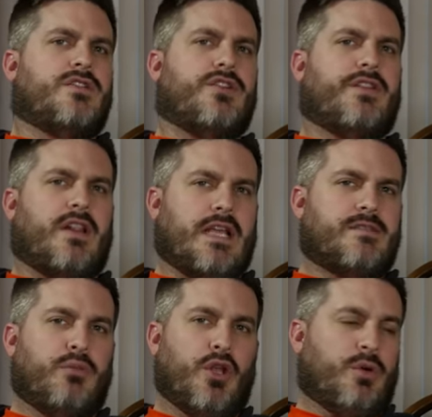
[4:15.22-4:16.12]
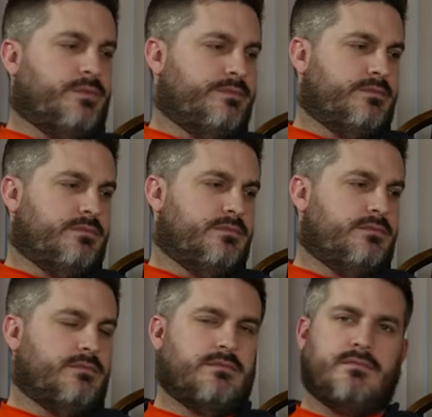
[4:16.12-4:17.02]
turn the lights blue."
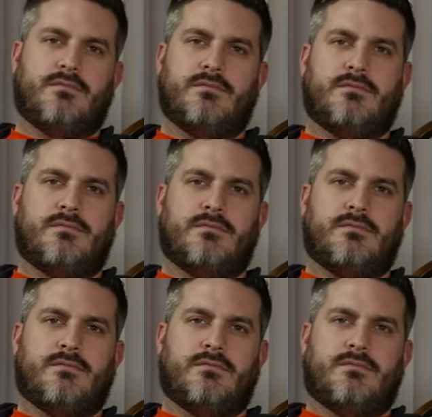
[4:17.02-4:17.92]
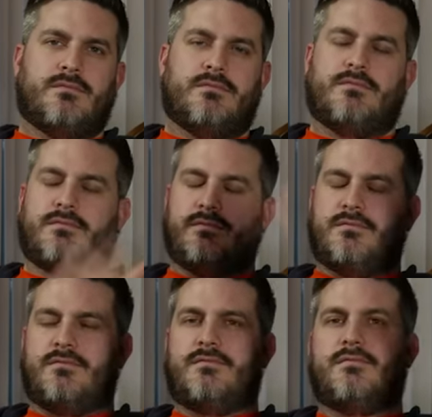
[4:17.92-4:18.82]
Sure, changing
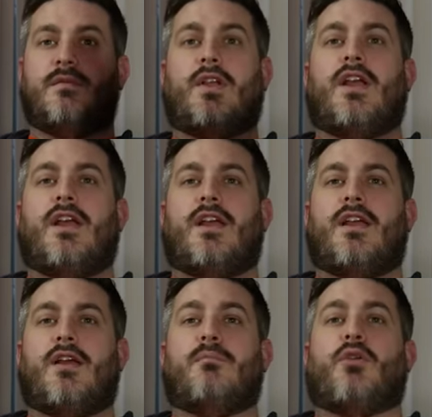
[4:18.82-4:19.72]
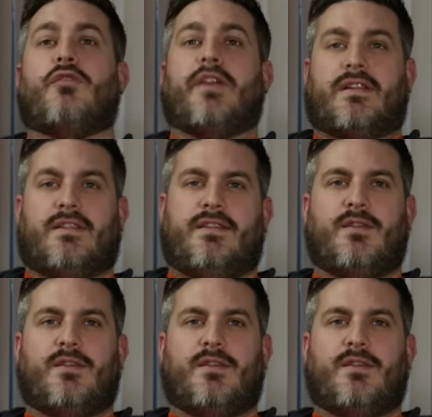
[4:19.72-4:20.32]
6 lights to blue. Perfect.